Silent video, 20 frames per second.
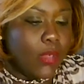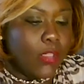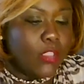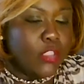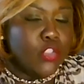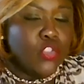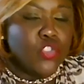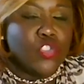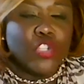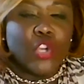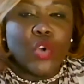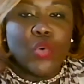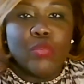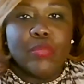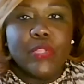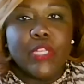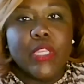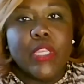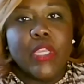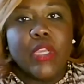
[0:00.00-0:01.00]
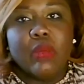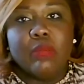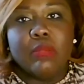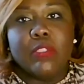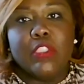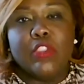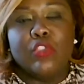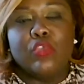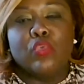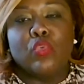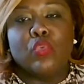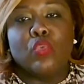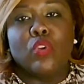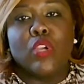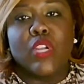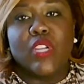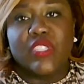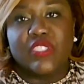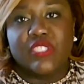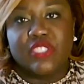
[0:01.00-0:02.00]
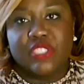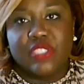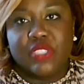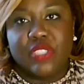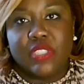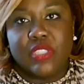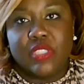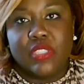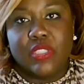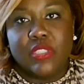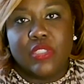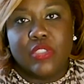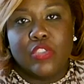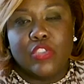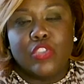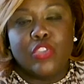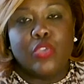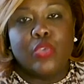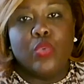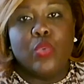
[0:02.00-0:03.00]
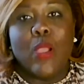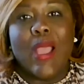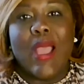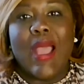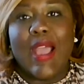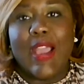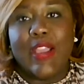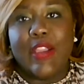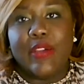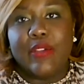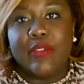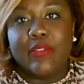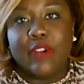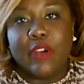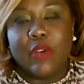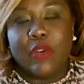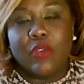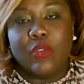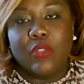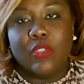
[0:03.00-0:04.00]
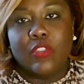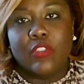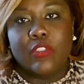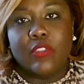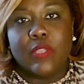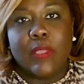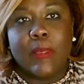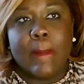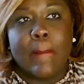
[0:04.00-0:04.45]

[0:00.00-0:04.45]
so many companies rushed to hire folks.